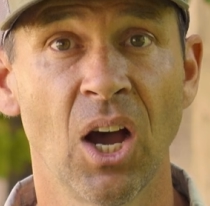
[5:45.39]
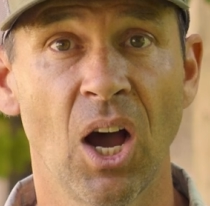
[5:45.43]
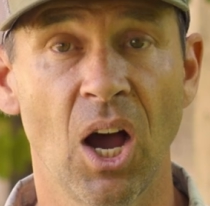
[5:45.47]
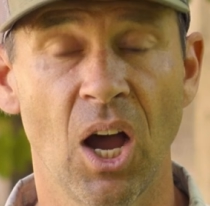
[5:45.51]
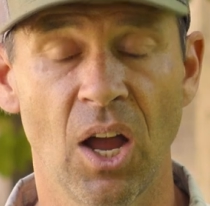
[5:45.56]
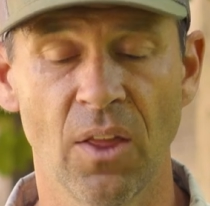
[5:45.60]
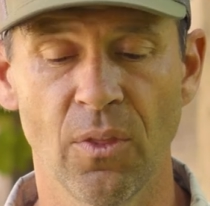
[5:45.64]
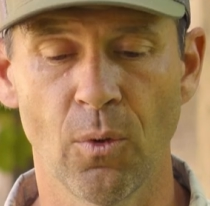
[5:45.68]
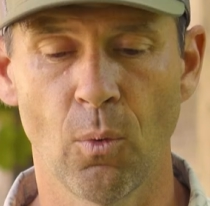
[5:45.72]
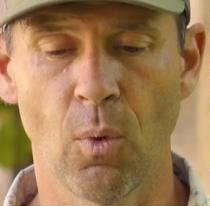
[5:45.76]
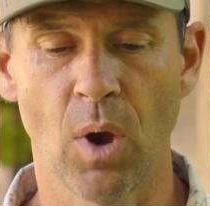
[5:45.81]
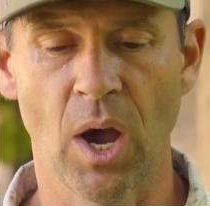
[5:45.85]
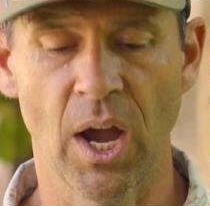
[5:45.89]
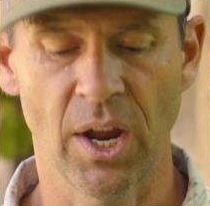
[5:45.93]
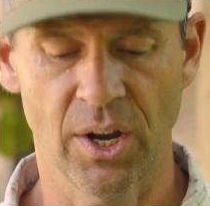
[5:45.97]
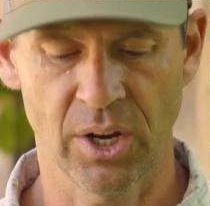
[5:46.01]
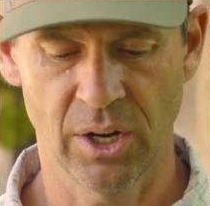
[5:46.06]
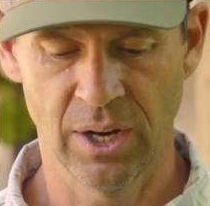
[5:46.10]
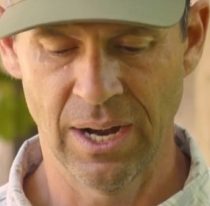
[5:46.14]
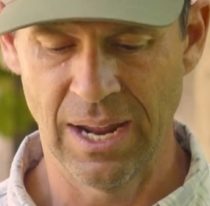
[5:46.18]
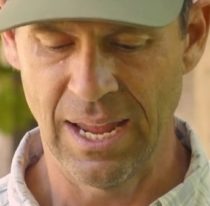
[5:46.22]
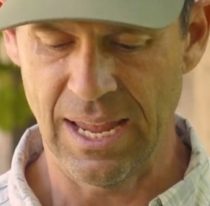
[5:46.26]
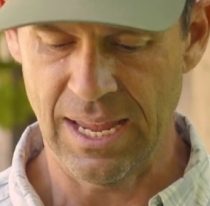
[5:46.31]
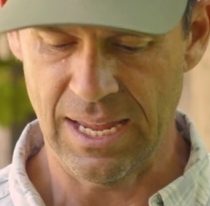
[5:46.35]
on the
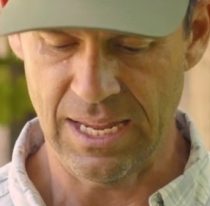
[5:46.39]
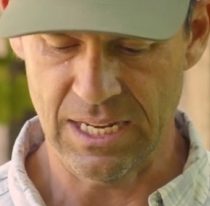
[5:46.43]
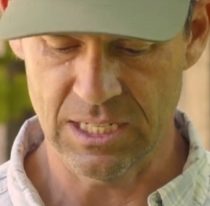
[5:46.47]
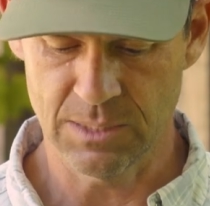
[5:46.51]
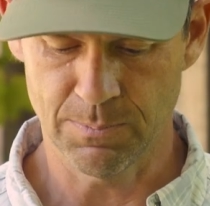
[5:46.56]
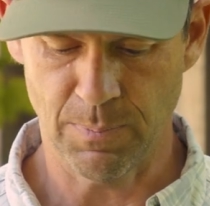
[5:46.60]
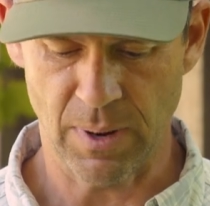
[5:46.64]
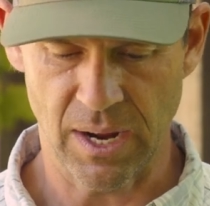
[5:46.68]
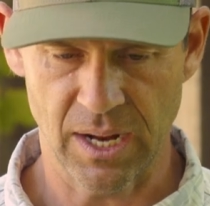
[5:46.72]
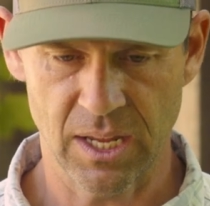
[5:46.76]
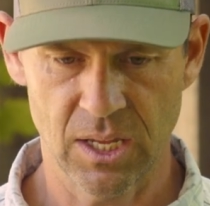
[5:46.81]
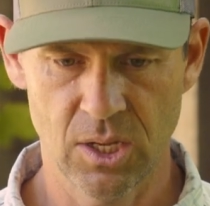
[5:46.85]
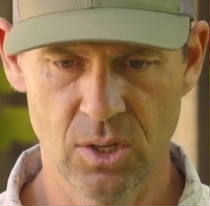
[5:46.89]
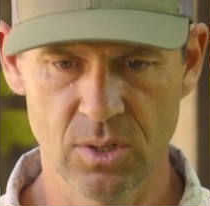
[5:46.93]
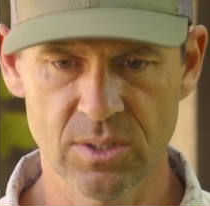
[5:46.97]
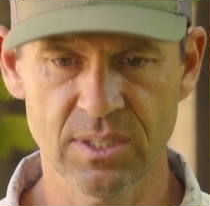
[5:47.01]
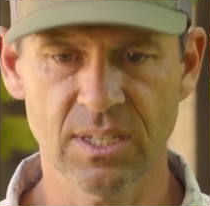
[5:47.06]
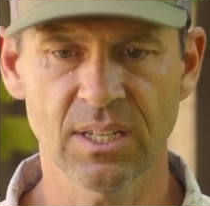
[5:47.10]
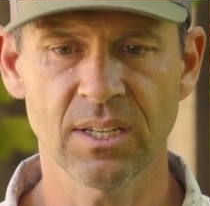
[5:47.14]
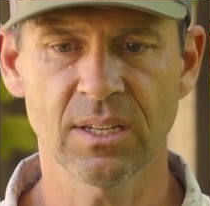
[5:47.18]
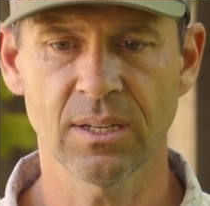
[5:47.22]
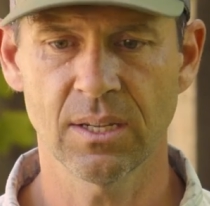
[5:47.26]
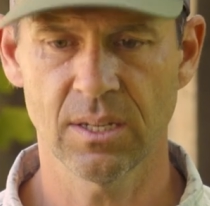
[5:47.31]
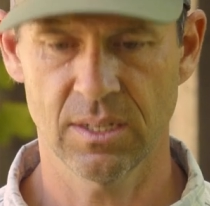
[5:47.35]
water is by
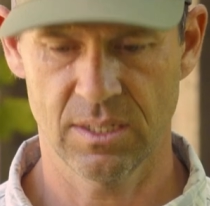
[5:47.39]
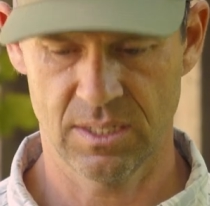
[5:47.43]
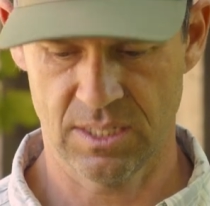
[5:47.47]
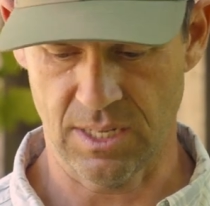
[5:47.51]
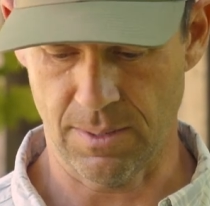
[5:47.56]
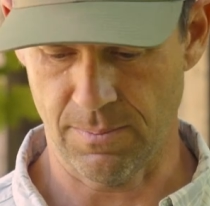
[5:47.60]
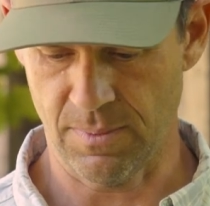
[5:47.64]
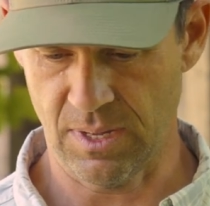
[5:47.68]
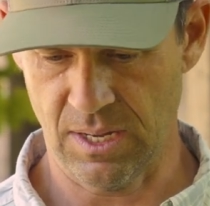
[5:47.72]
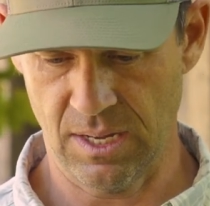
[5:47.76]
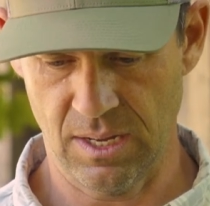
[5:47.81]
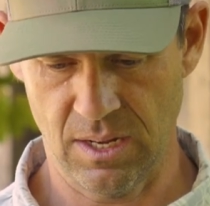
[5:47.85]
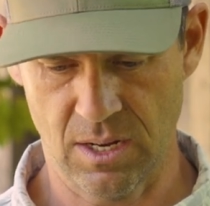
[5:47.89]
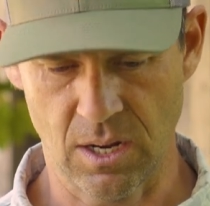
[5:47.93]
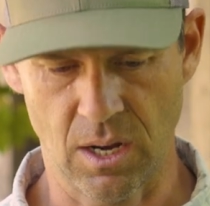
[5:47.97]
using something